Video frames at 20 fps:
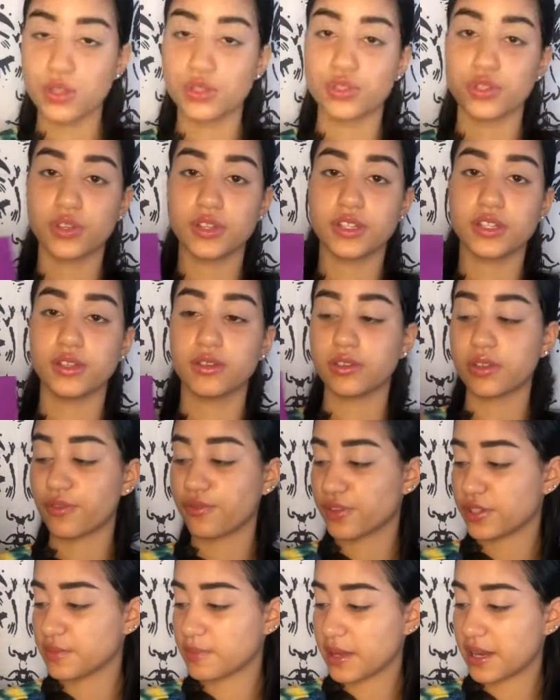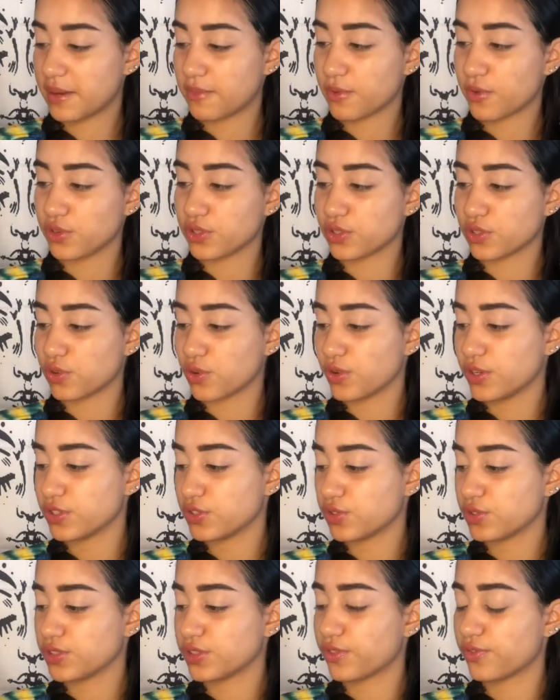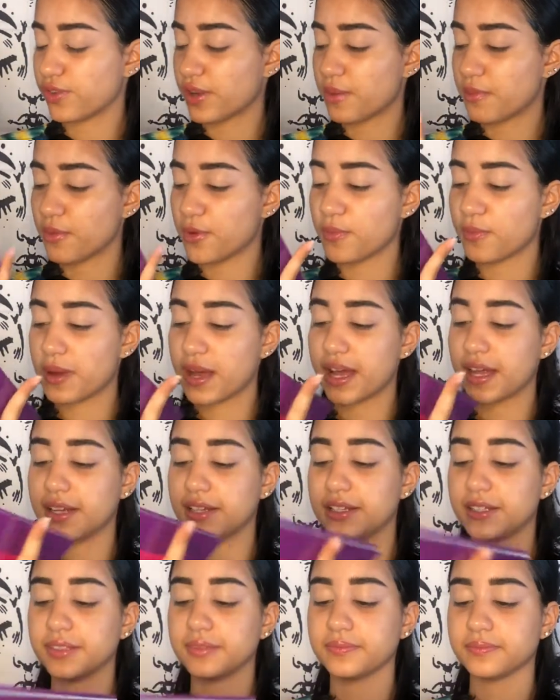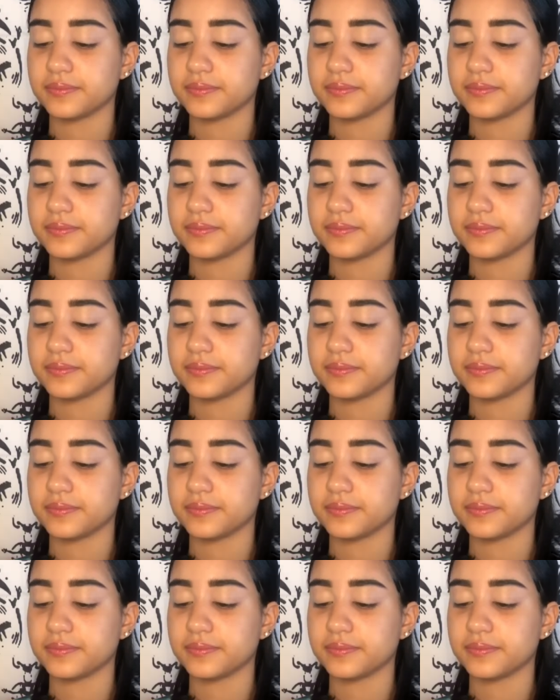So the first palette I'm going to go into is the Rainbow palette.